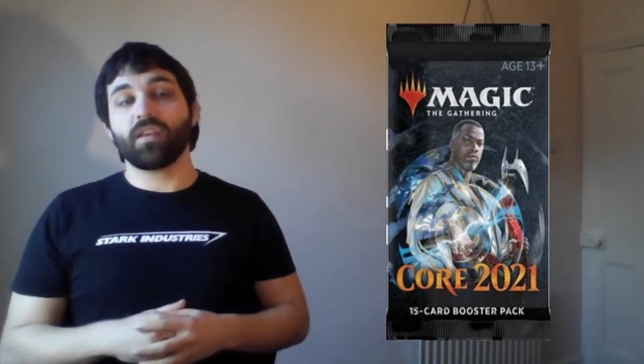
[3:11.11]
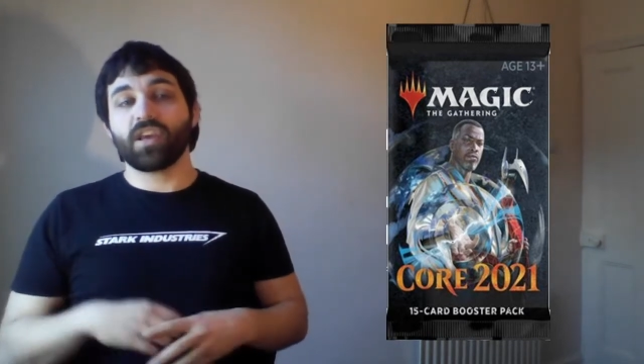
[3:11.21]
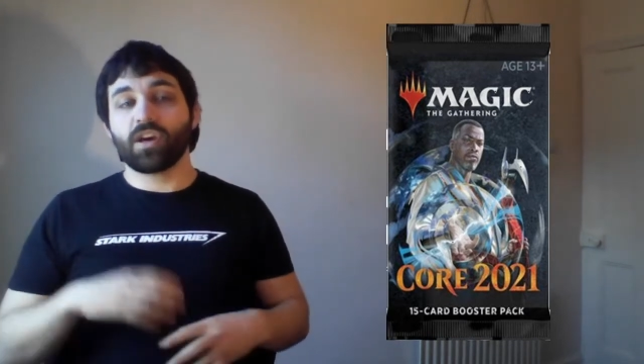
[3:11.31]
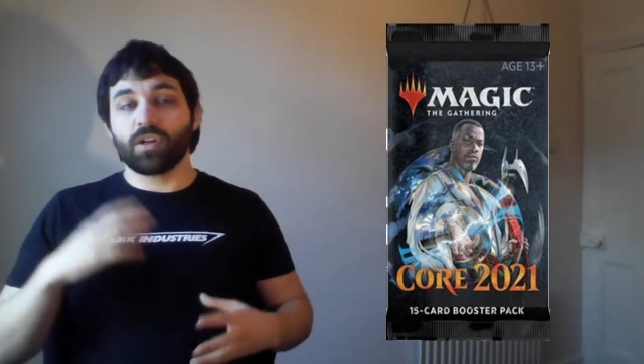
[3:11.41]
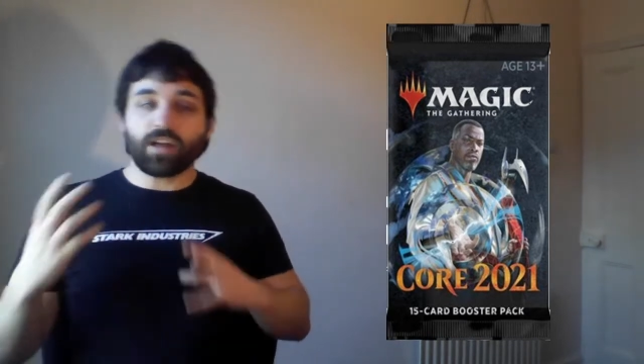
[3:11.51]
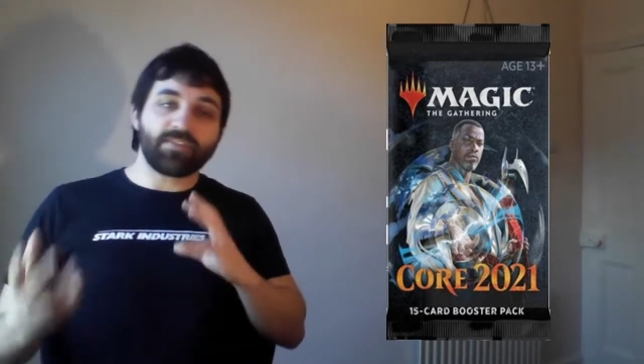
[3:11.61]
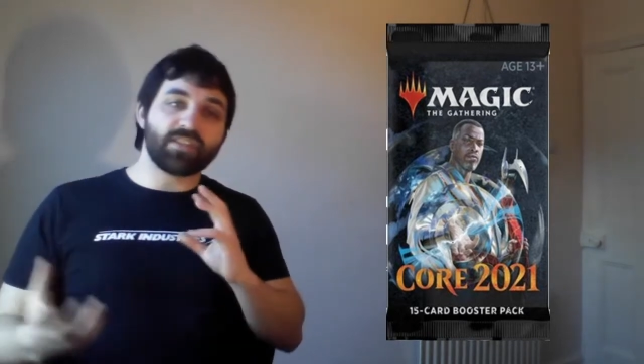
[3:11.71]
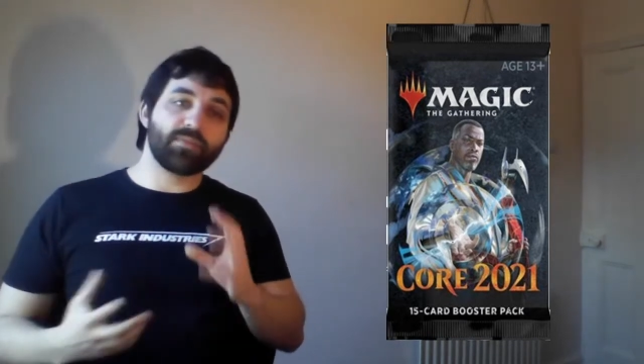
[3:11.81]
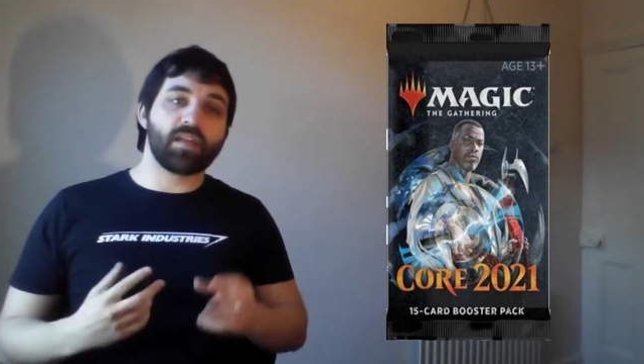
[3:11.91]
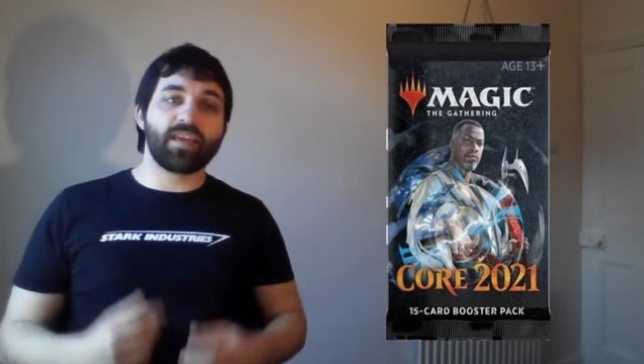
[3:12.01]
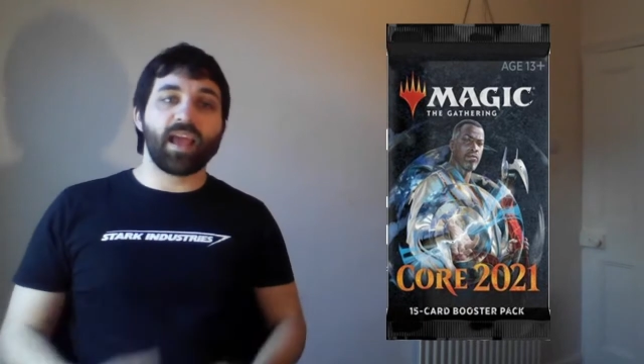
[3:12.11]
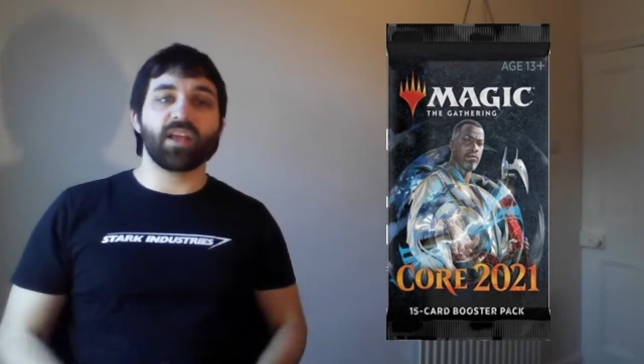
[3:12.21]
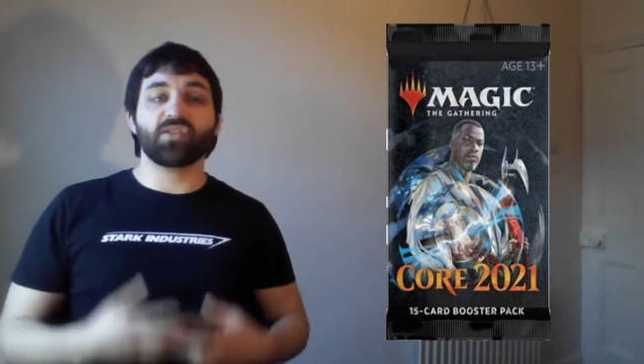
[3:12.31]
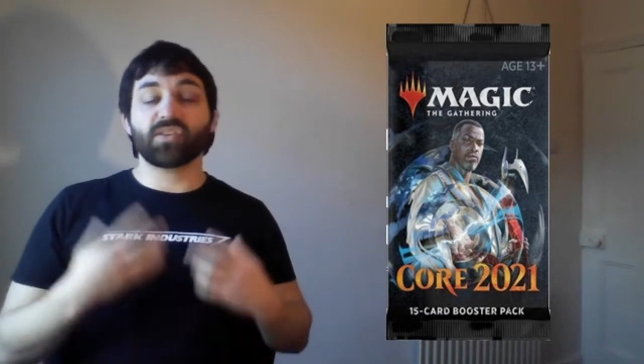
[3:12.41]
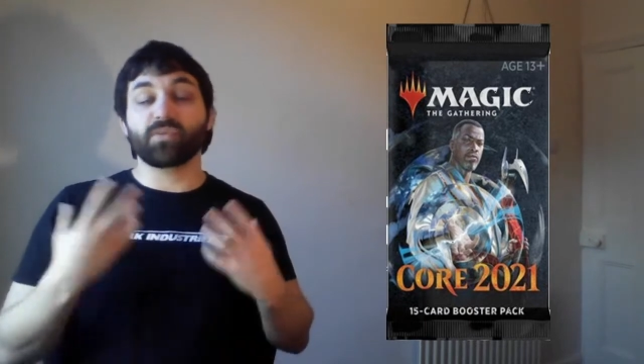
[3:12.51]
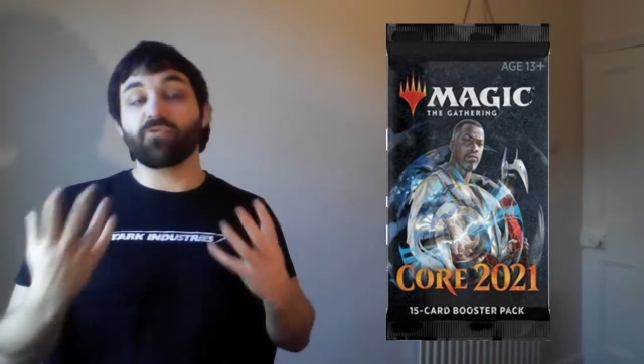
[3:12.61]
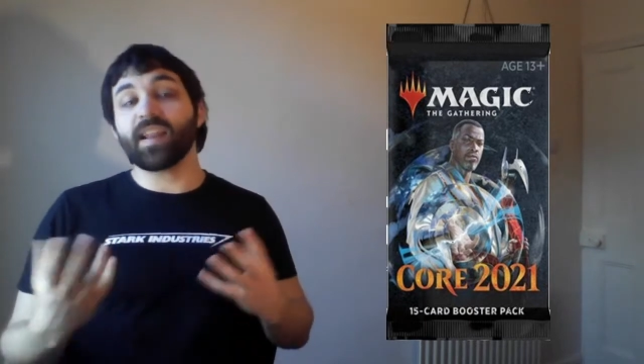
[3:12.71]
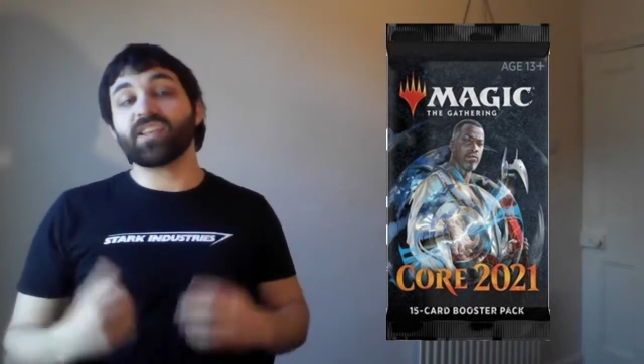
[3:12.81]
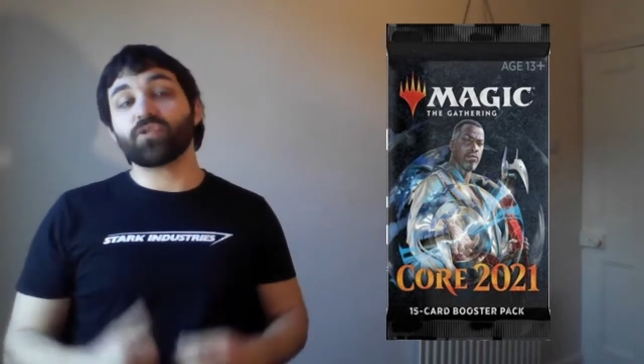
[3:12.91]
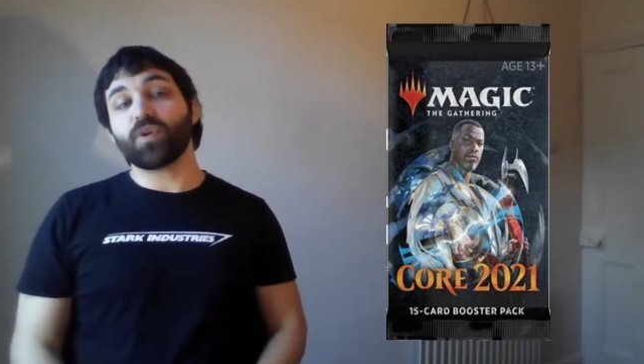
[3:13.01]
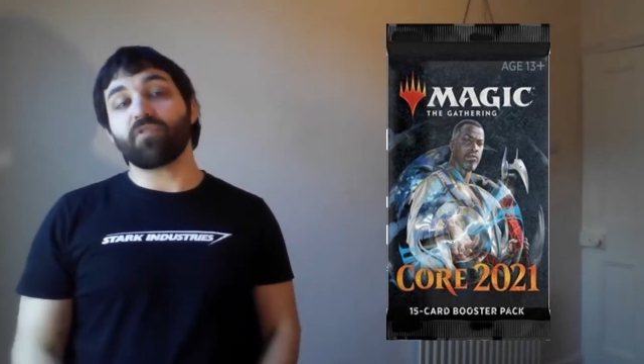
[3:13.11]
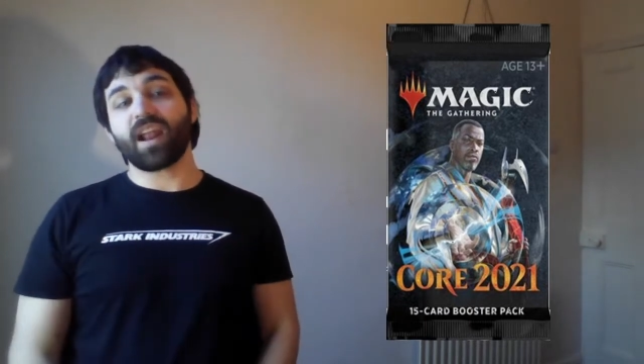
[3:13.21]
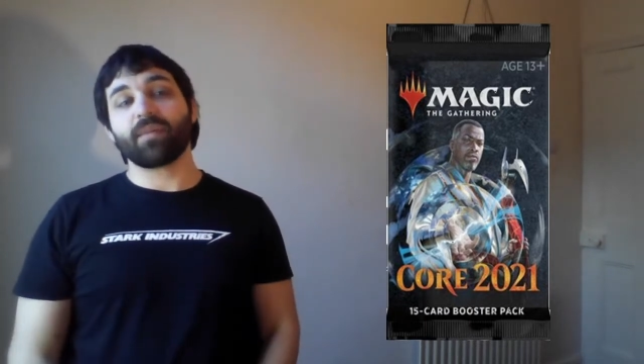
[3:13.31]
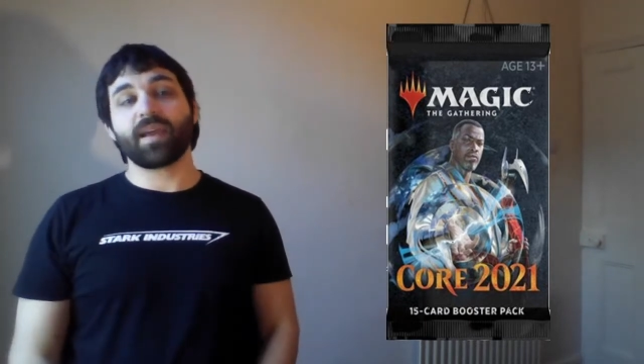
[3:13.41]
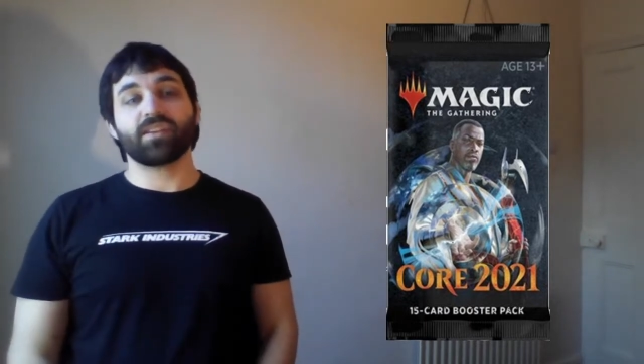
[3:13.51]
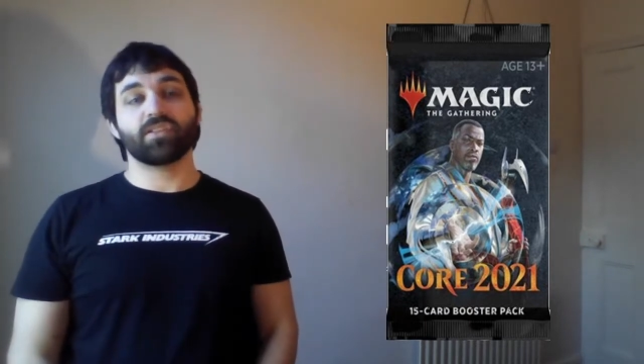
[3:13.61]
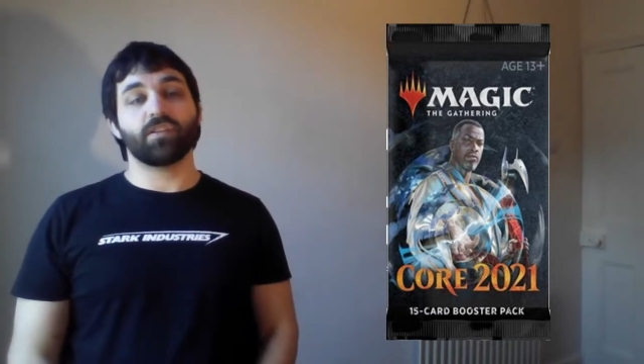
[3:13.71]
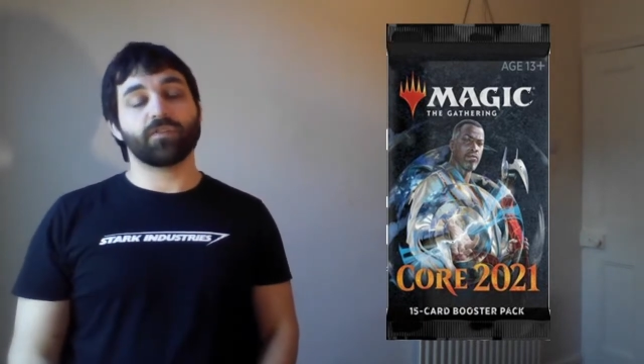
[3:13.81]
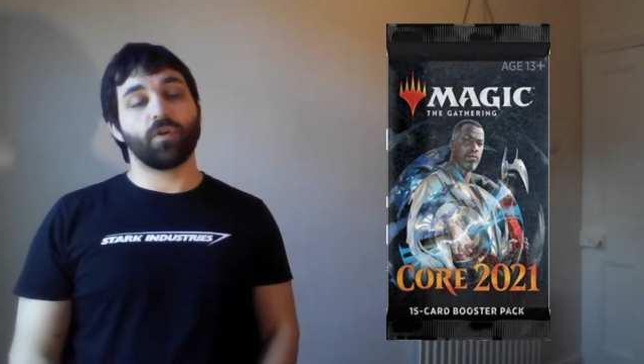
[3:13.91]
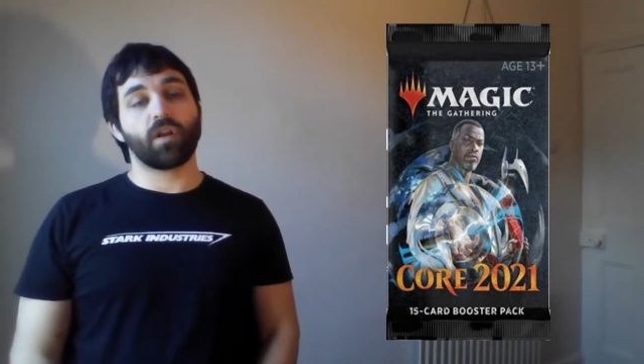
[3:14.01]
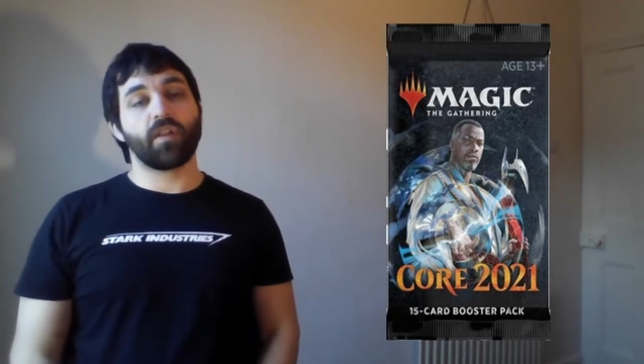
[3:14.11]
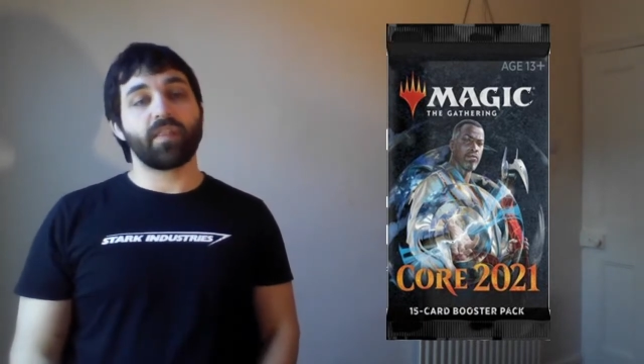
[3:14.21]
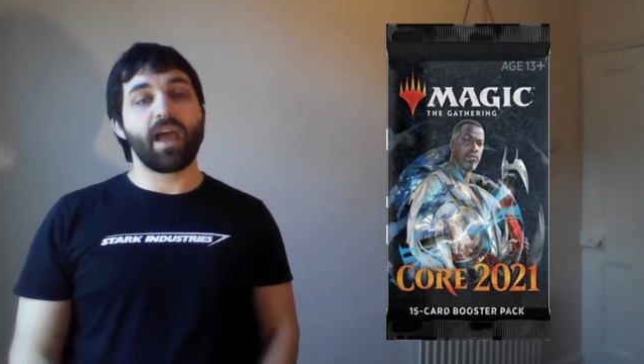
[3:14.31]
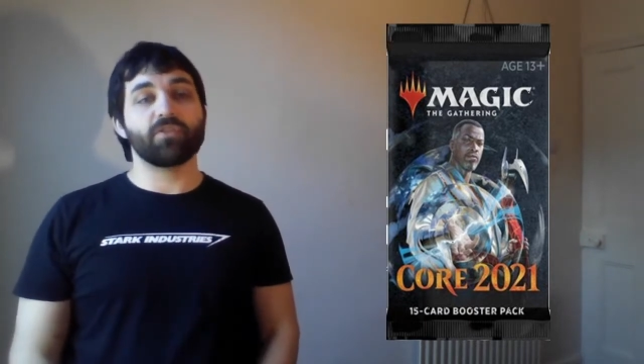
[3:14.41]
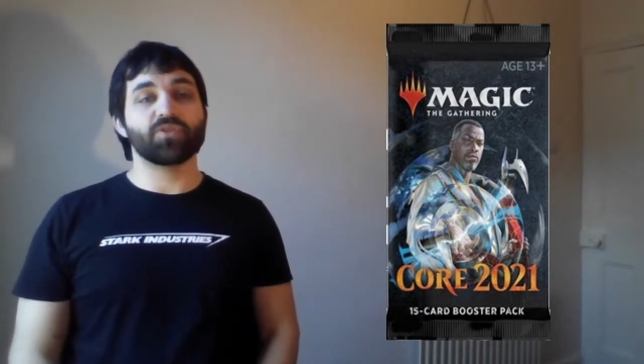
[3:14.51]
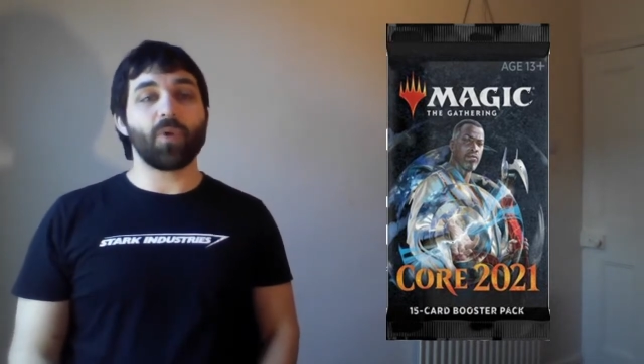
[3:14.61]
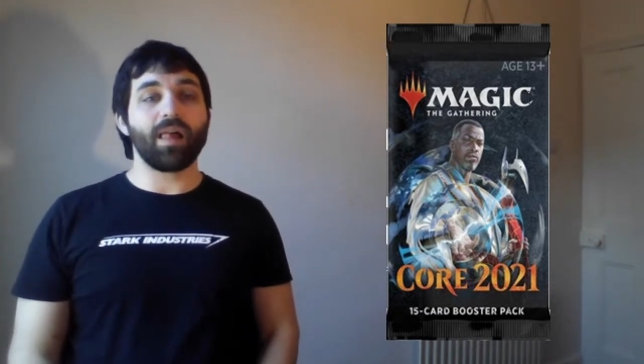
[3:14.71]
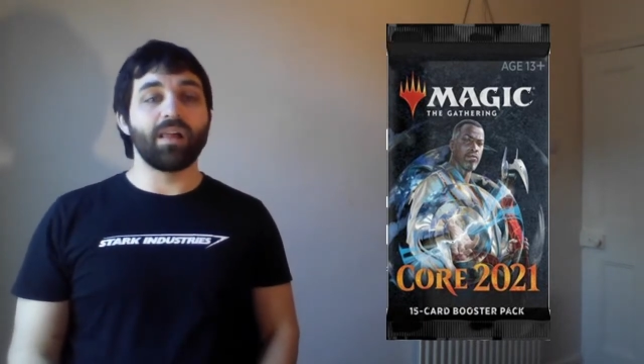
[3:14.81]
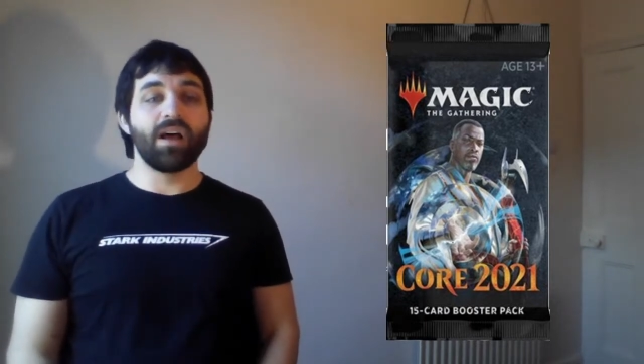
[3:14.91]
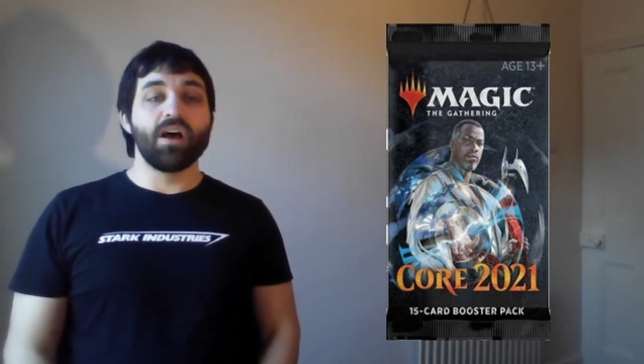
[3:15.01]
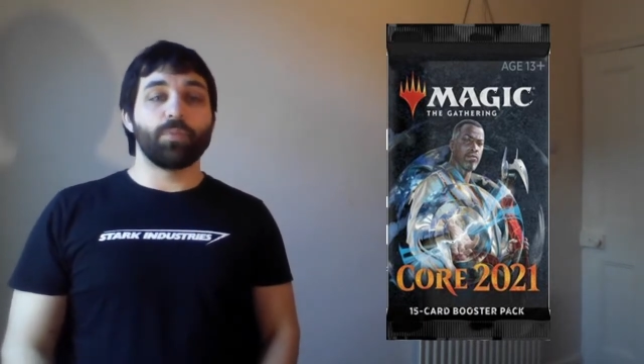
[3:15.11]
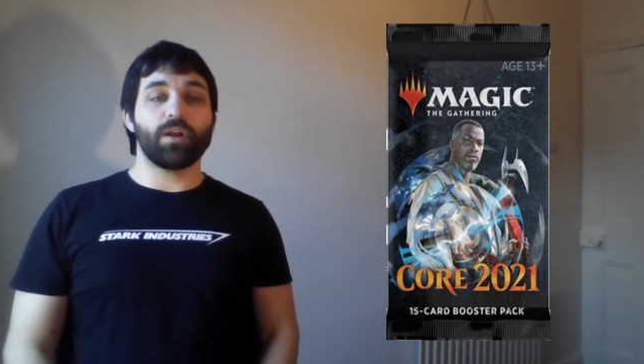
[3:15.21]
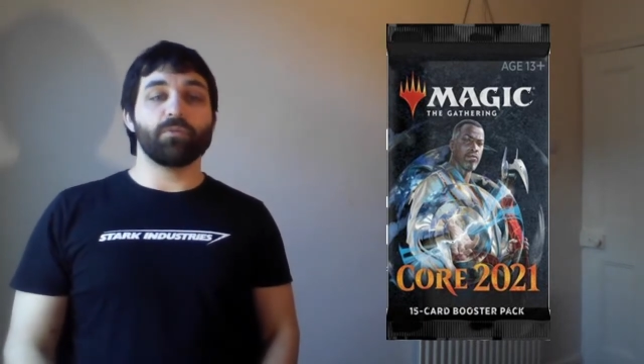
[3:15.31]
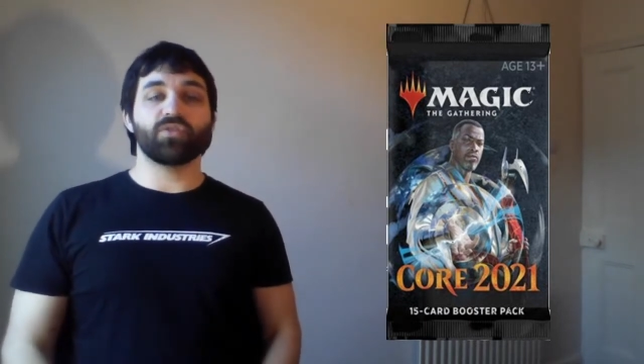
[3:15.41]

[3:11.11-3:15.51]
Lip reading: You could draft some other things. There's some really sweet Reanimator stuff going on in there as well, but it was